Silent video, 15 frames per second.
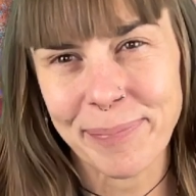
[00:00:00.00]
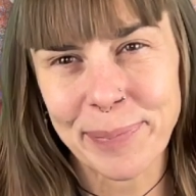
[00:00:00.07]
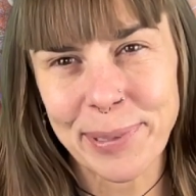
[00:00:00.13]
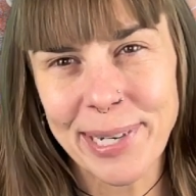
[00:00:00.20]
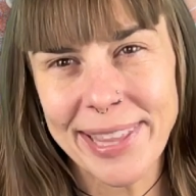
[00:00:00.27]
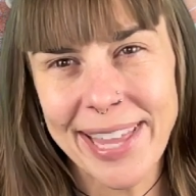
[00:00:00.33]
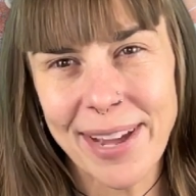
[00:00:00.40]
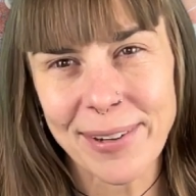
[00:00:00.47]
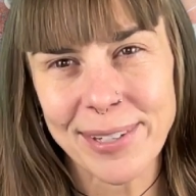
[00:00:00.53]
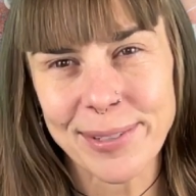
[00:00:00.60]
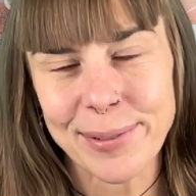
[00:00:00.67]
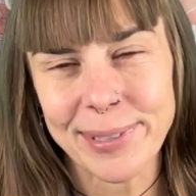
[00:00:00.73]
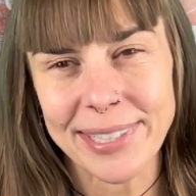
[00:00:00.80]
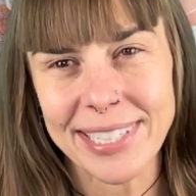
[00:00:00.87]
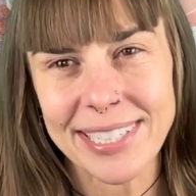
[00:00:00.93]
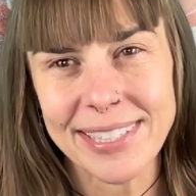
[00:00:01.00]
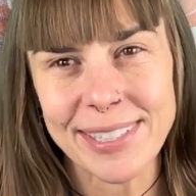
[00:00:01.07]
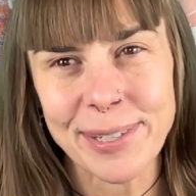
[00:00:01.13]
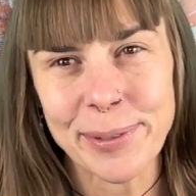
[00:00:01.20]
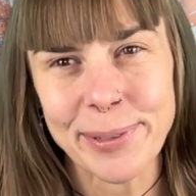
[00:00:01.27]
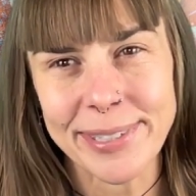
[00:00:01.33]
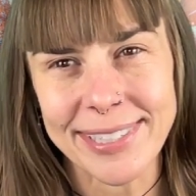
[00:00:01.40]
Breathe out and release
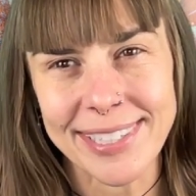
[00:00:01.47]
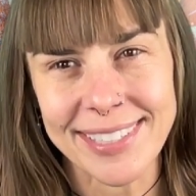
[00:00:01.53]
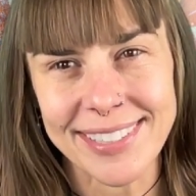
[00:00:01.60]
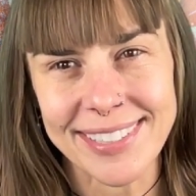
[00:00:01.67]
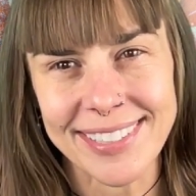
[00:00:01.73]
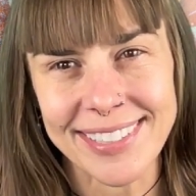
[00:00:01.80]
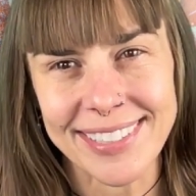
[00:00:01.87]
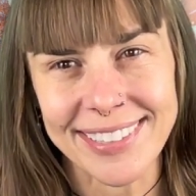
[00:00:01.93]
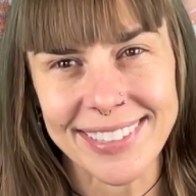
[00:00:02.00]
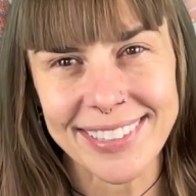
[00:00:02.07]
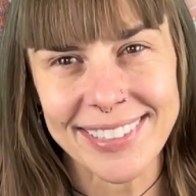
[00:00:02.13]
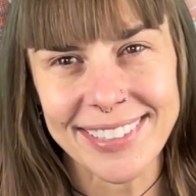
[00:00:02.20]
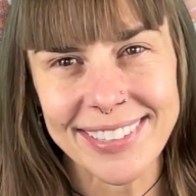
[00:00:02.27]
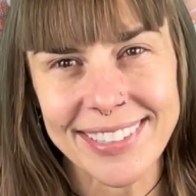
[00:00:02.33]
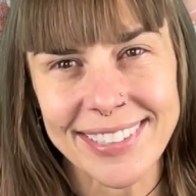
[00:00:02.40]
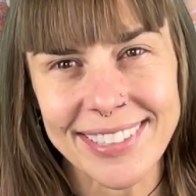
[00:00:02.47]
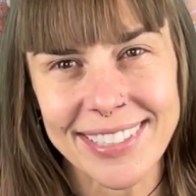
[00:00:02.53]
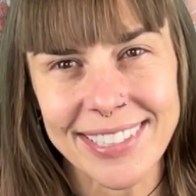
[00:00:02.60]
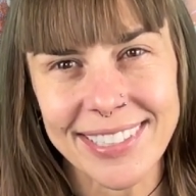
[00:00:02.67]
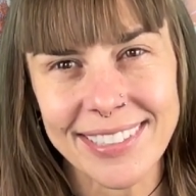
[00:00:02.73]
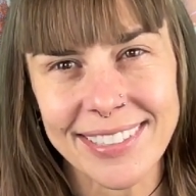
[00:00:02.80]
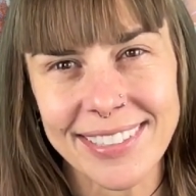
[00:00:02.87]
your resistance.
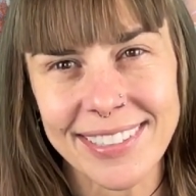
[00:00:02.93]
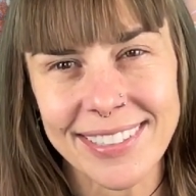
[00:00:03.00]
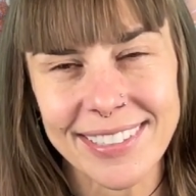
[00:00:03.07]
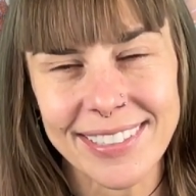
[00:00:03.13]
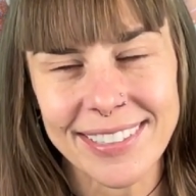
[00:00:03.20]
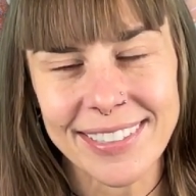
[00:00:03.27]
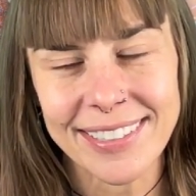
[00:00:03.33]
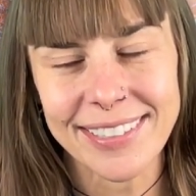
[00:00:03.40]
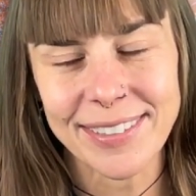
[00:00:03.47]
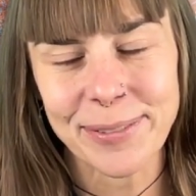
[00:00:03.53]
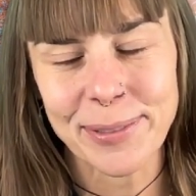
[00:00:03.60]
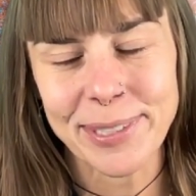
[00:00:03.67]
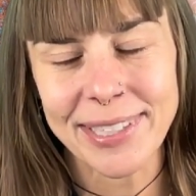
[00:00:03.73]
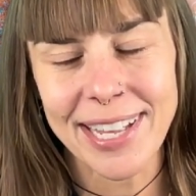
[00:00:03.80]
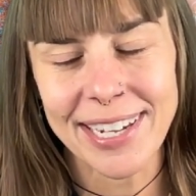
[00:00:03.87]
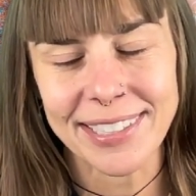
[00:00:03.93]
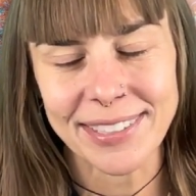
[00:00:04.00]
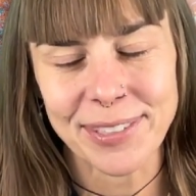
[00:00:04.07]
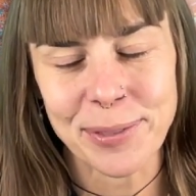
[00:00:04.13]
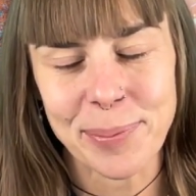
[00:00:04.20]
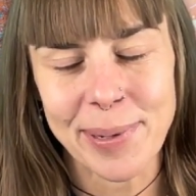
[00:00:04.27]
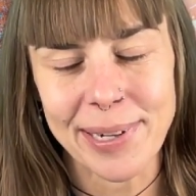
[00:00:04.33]
Relax
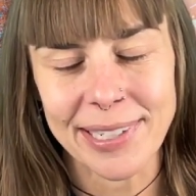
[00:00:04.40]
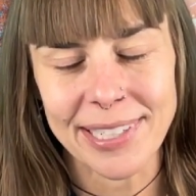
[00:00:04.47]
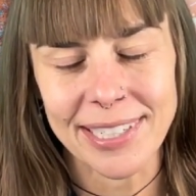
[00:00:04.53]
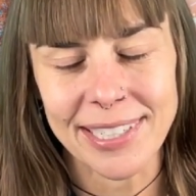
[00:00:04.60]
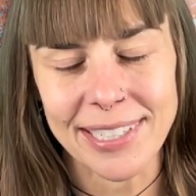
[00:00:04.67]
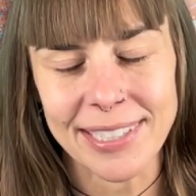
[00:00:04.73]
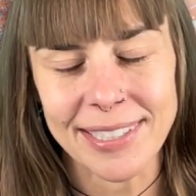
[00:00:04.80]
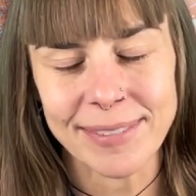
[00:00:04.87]
your body.